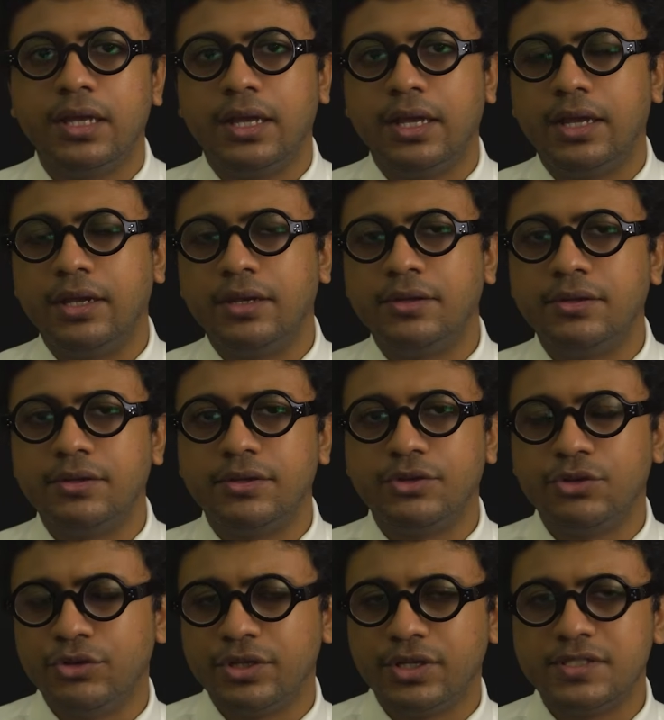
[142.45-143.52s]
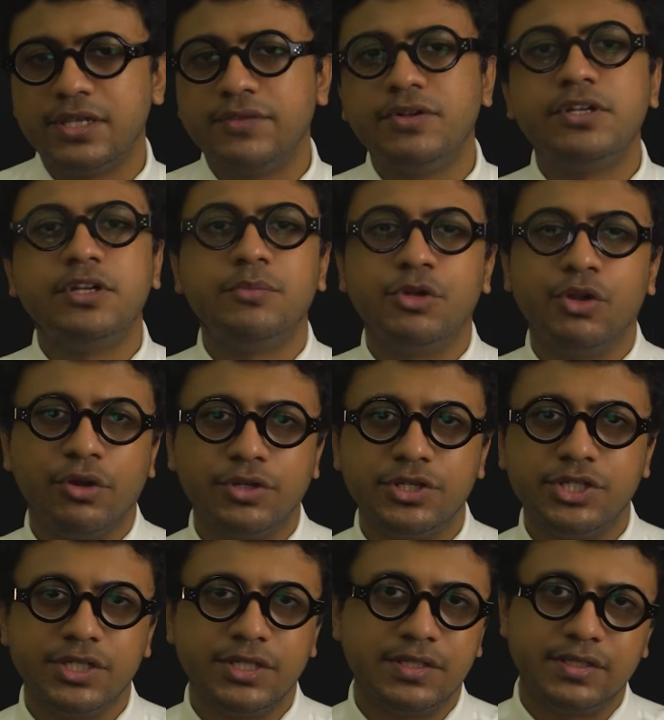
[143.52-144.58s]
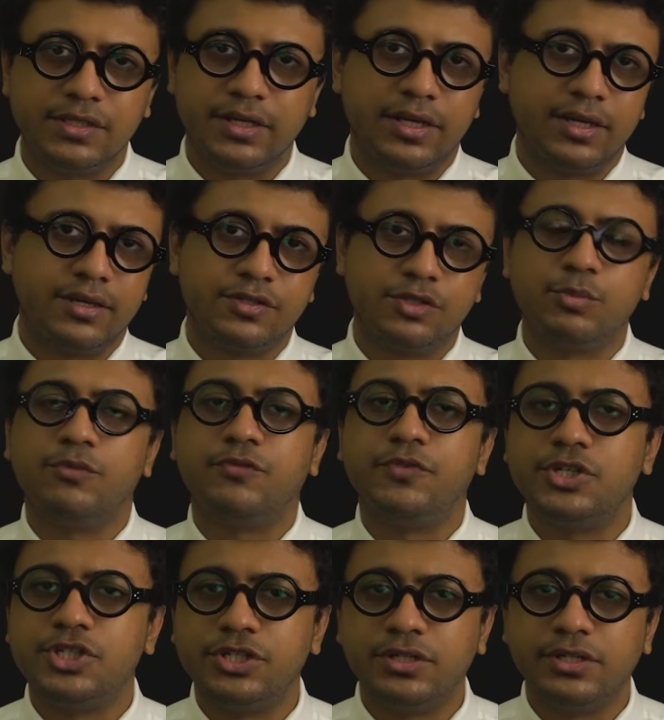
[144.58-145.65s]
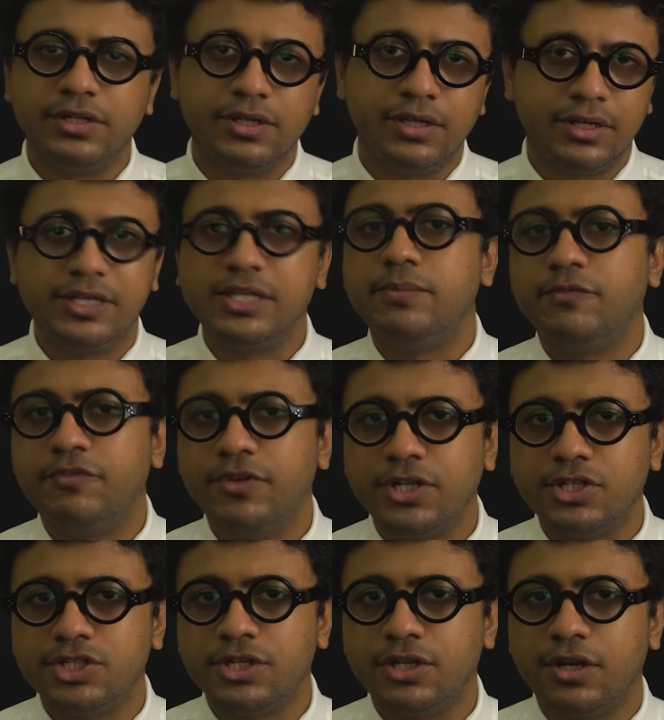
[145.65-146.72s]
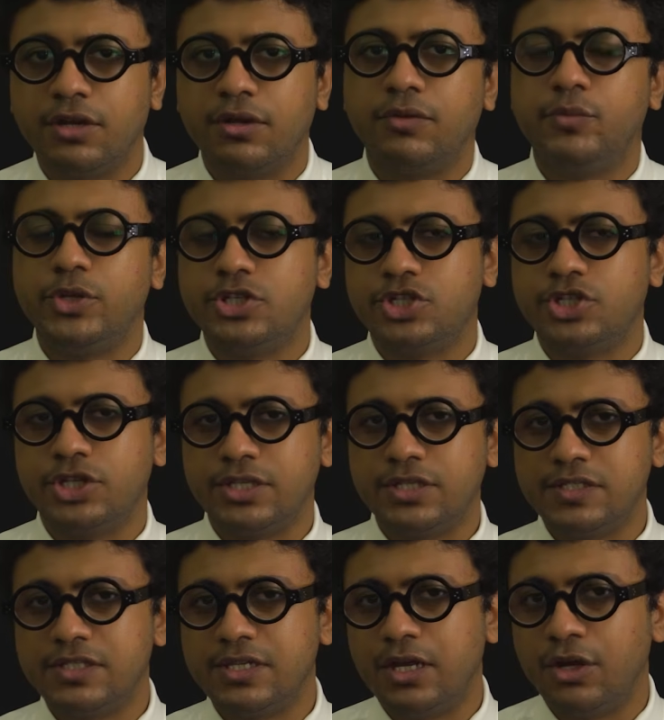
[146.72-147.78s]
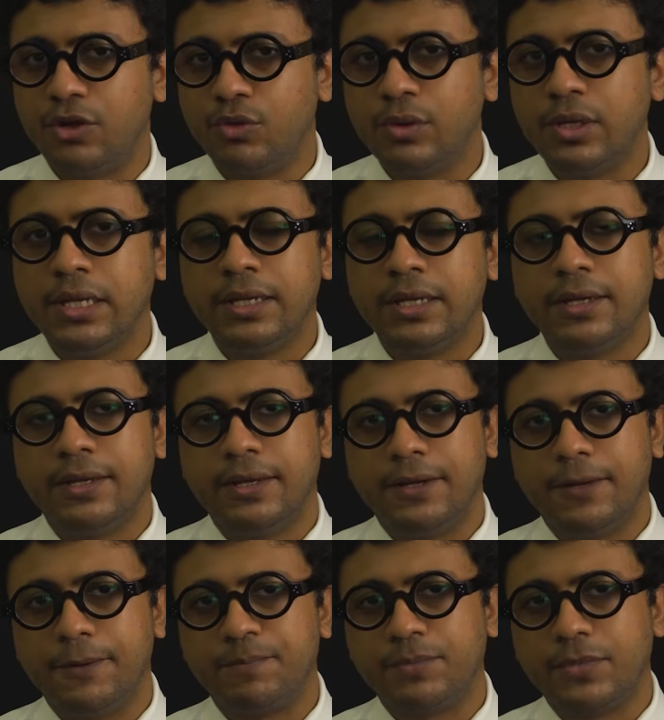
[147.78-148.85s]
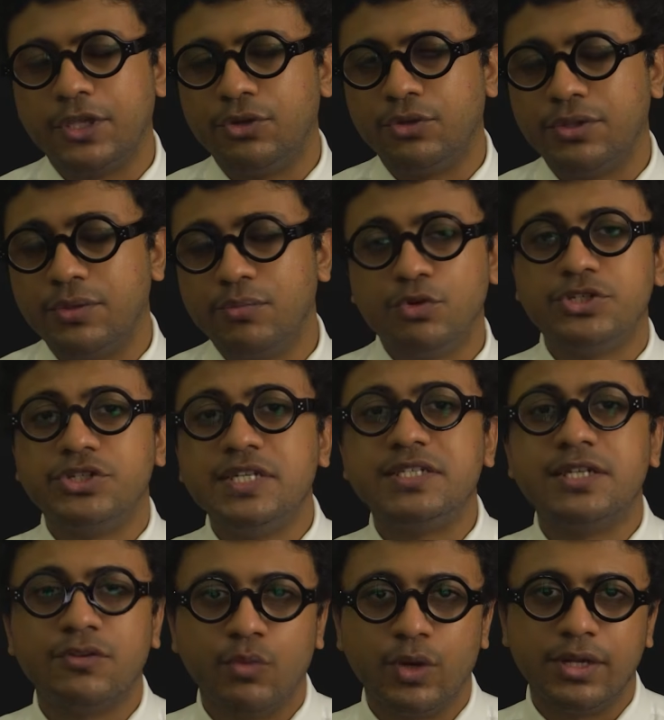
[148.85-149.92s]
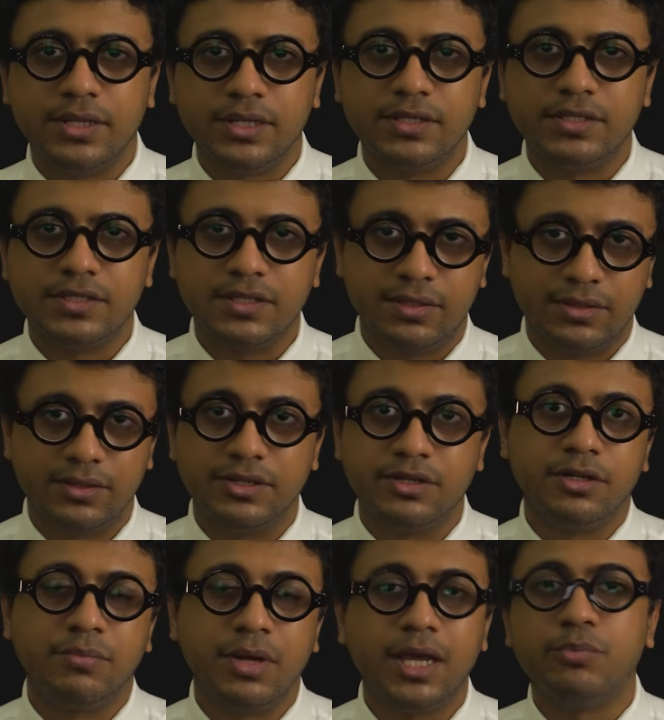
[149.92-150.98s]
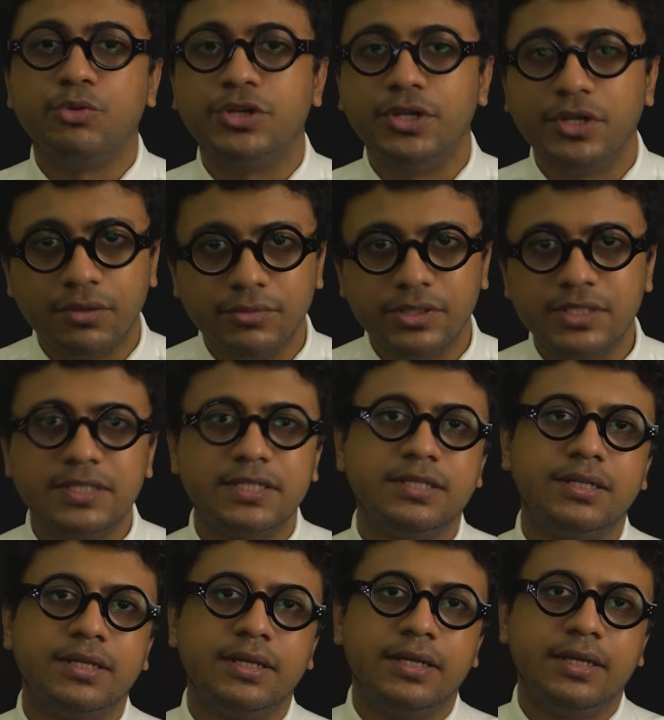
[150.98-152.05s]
And, there are several terminologies like superficial, deep fascia, which is now, the most recent one is the term hypodermis.